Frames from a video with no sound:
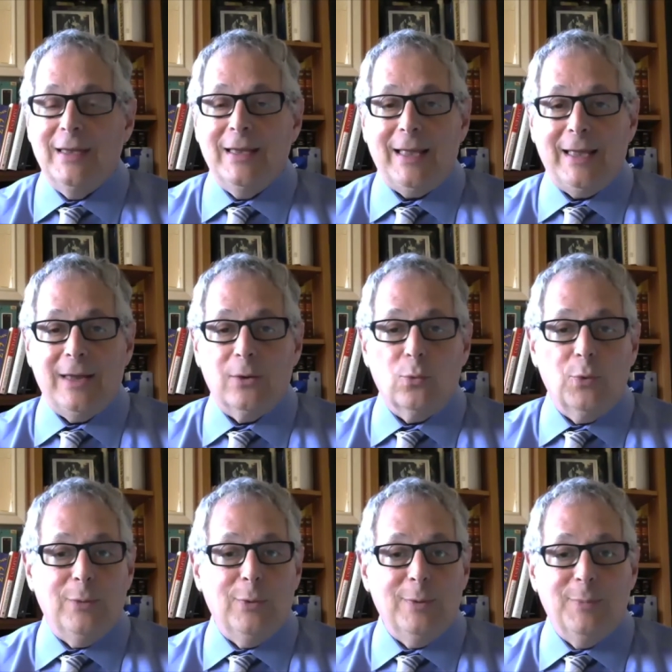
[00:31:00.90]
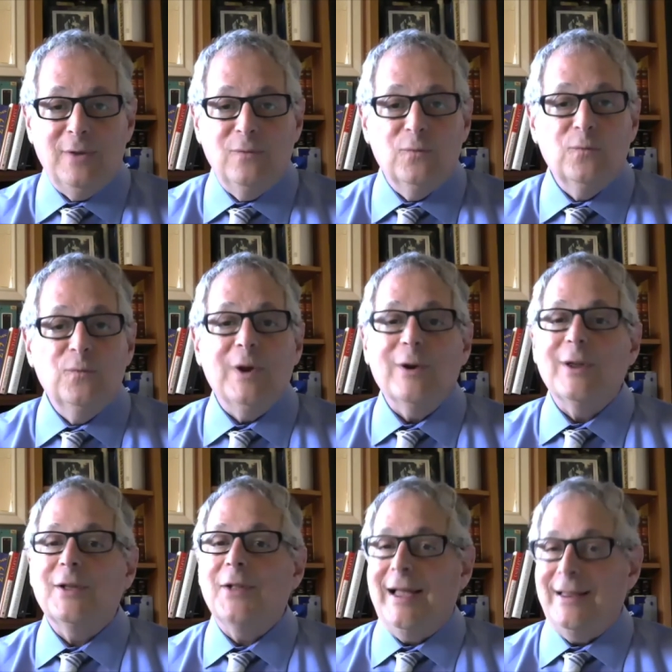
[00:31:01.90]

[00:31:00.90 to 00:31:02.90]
And we would be very glad